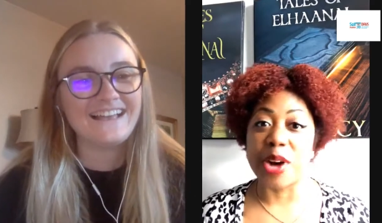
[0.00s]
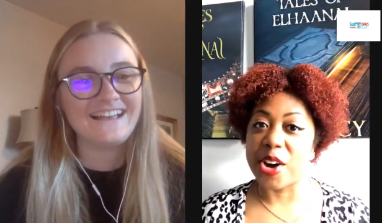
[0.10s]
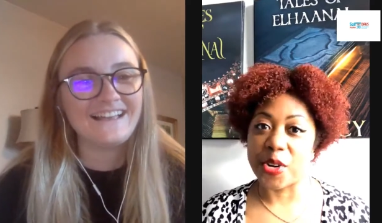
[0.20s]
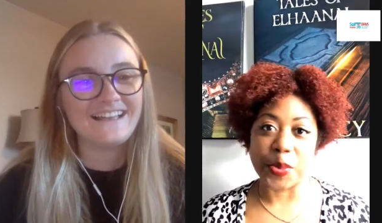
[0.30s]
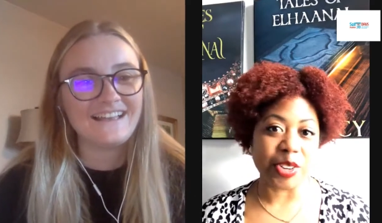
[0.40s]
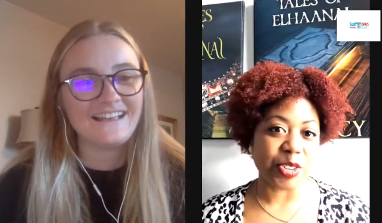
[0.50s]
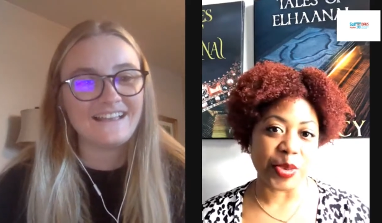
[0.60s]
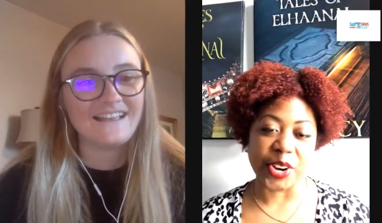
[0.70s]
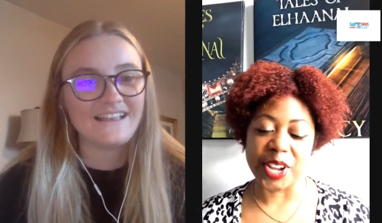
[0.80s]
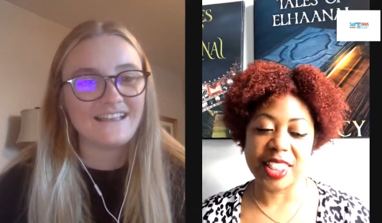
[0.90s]
Speaker 1: borrow books from
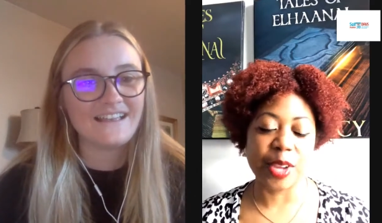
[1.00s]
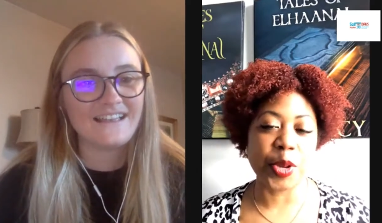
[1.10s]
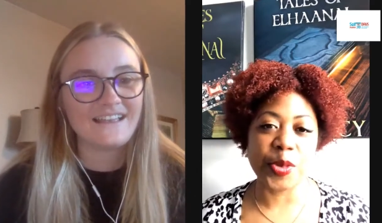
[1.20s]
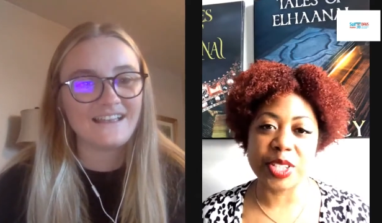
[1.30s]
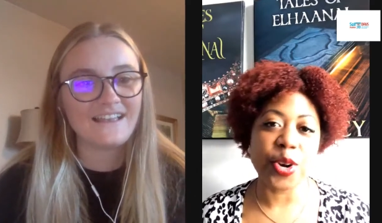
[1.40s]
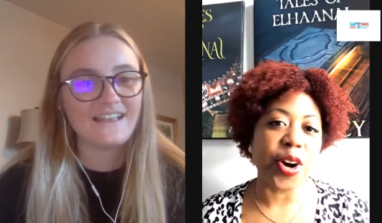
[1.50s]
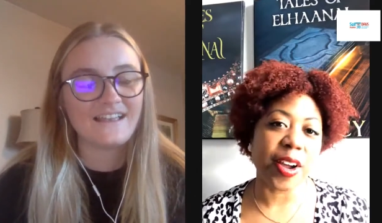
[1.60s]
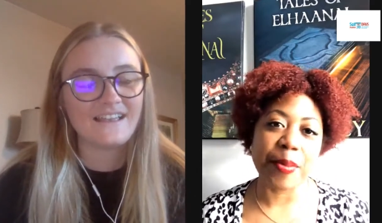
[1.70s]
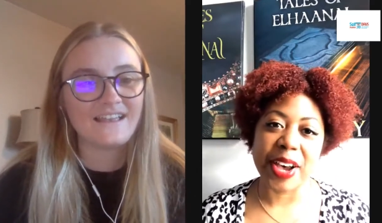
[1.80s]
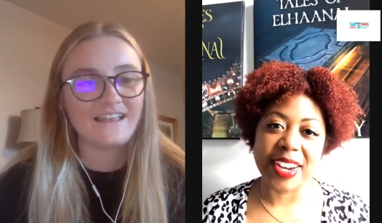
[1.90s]
her, and then we would talk
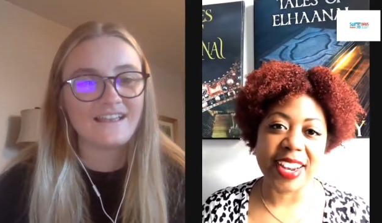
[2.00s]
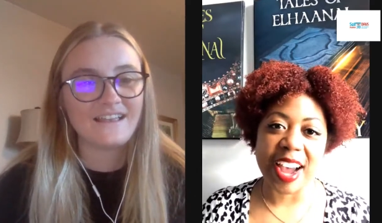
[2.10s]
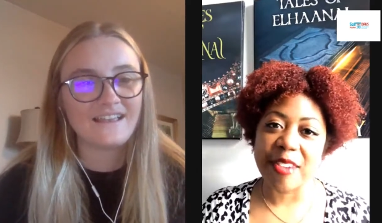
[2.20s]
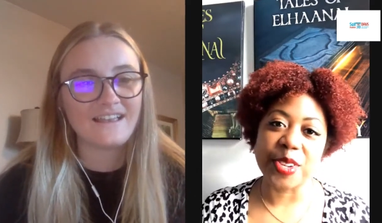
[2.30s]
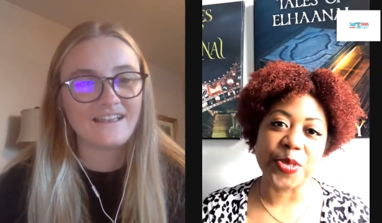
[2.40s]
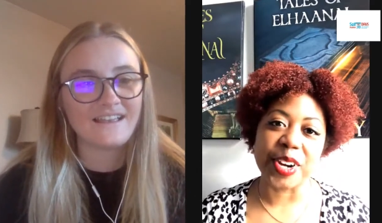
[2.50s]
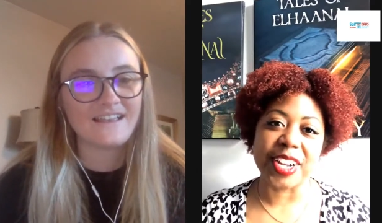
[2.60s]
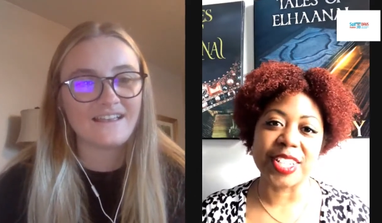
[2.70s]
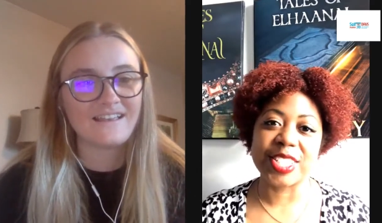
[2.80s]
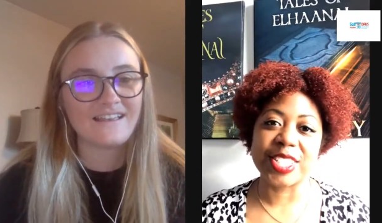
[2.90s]
about it
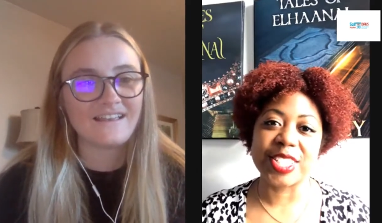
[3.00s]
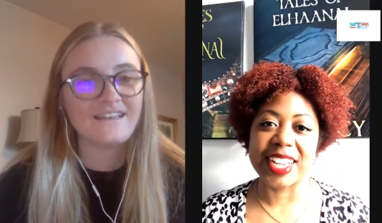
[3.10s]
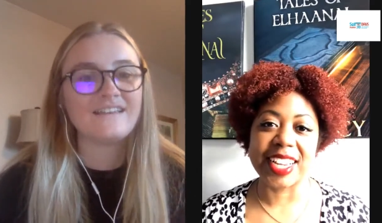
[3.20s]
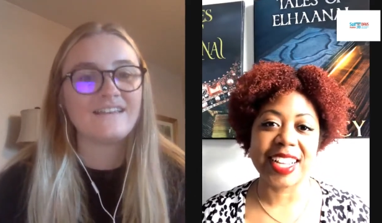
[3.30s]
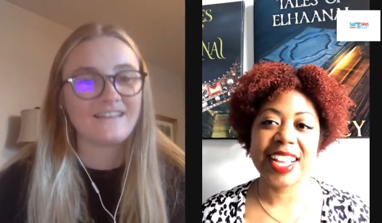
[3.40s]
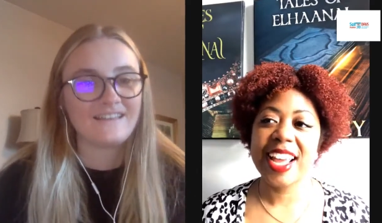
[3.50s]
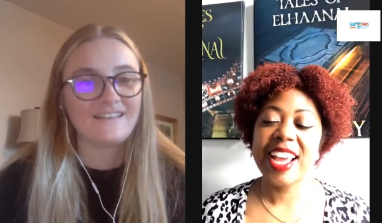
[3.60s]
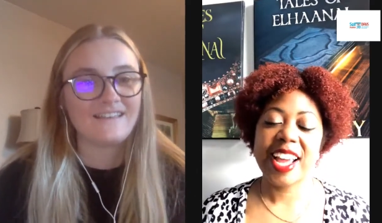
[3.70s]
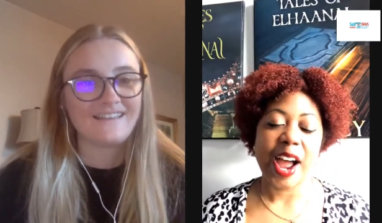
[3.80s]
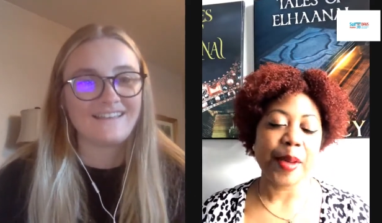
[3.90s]
afterwards. So like,
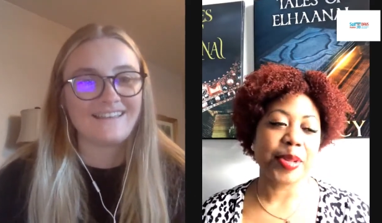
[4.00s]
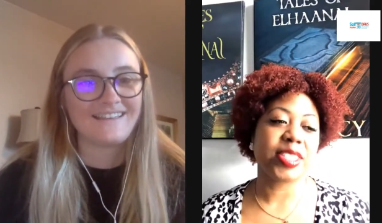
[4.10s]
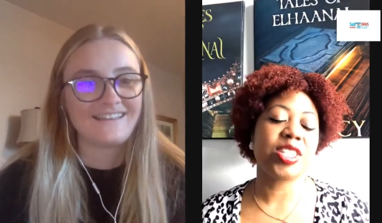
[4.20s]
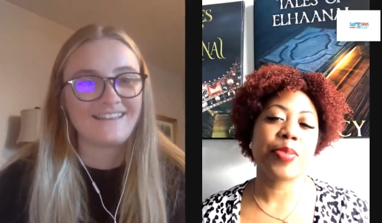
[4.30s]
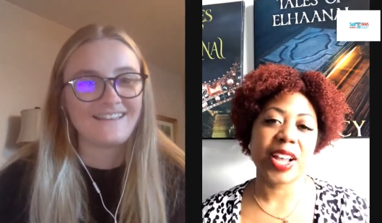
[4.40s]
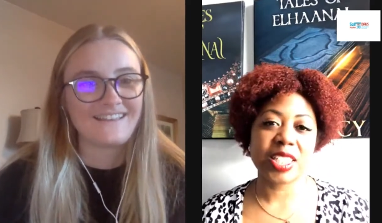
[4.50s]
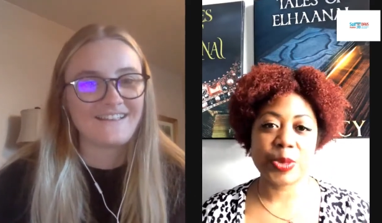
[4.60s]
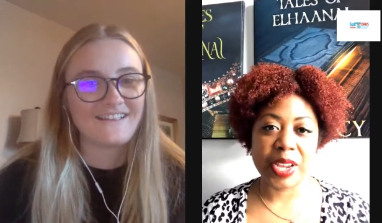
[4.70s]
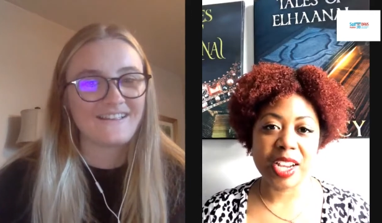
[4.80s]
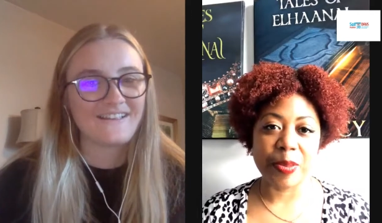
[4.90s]
I mean, she passed
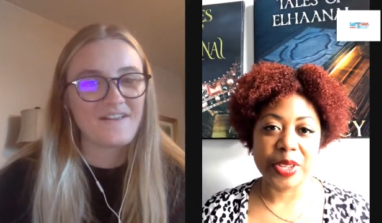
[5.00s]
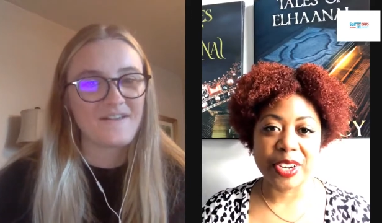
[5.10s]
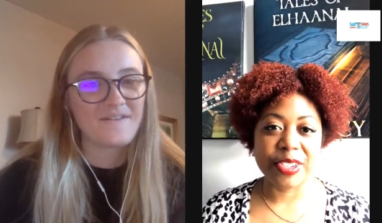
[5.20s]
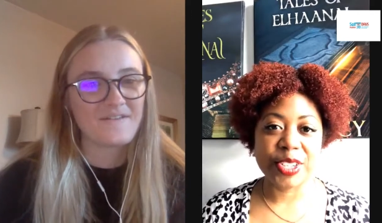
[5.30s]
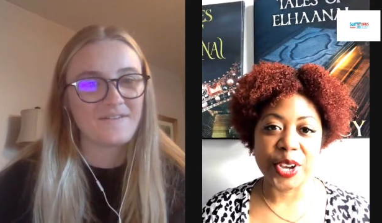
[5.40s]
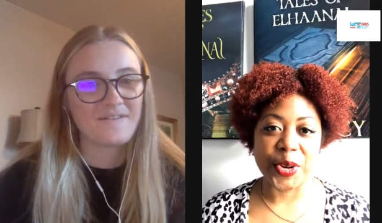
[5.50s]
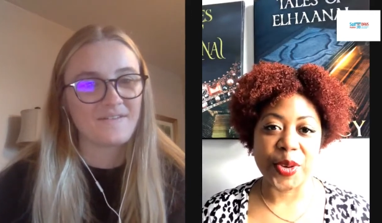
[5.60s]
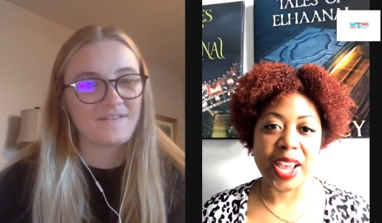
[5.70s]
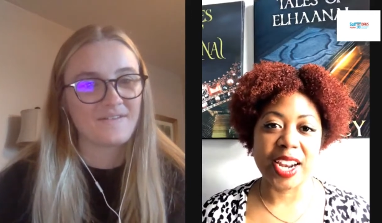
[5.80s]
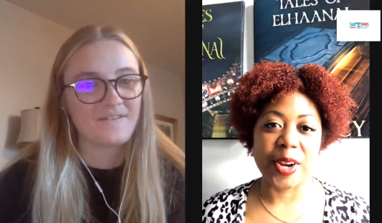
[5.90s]
away a couple years ago,
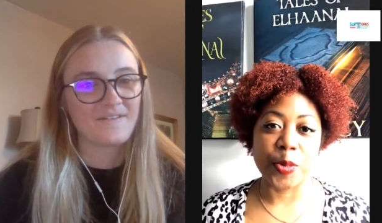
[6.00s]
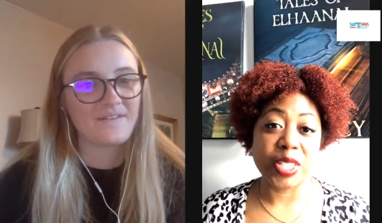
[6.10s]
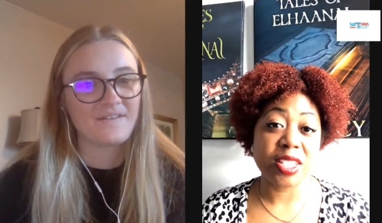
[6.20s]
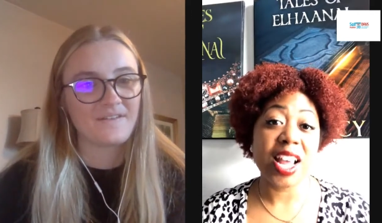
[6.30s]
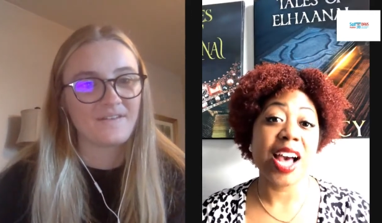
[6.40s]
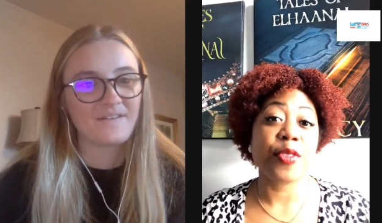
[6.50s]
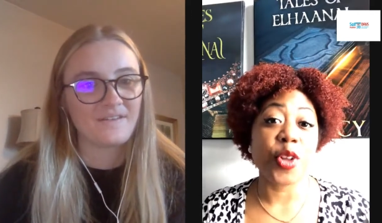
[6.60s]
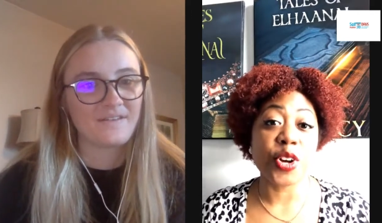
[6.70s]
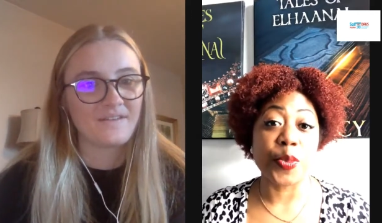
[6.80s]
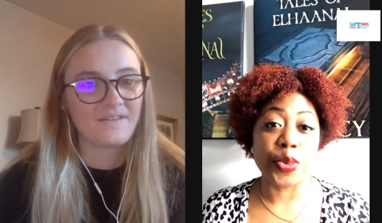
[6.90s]
and uh, we still have
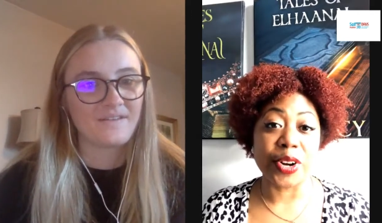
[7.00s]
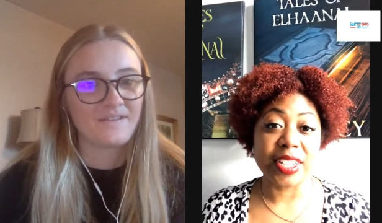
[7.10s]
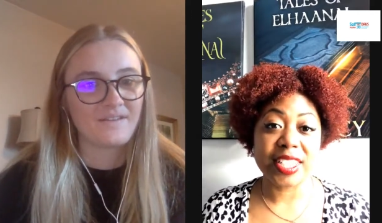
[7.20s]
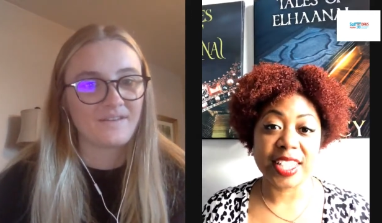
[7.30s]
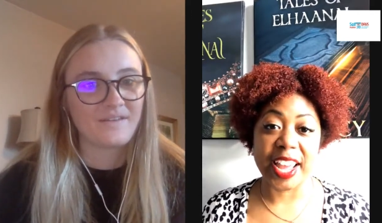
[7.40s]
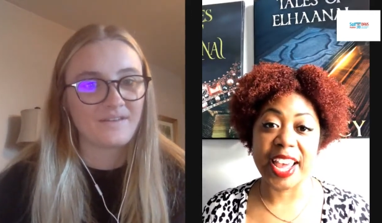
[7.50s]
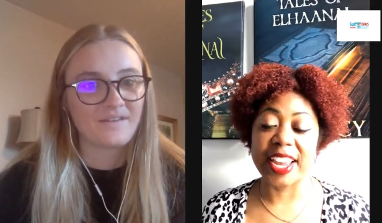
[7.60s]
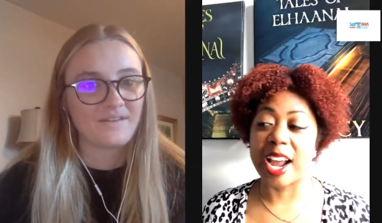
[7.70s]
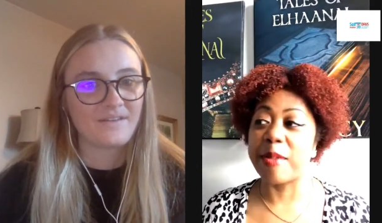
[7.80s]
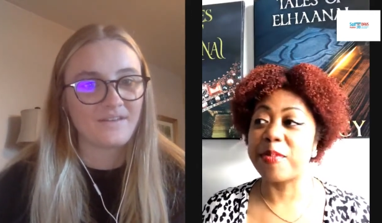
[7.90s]
all her books,
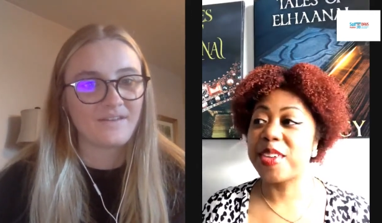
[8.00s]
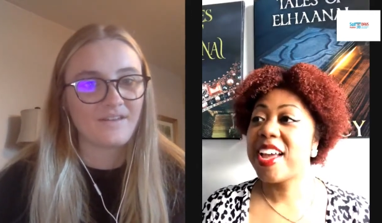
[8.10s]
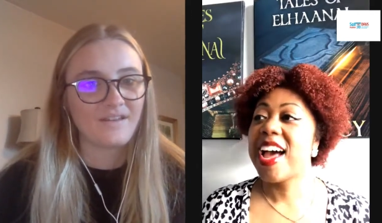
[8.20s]
and I'm.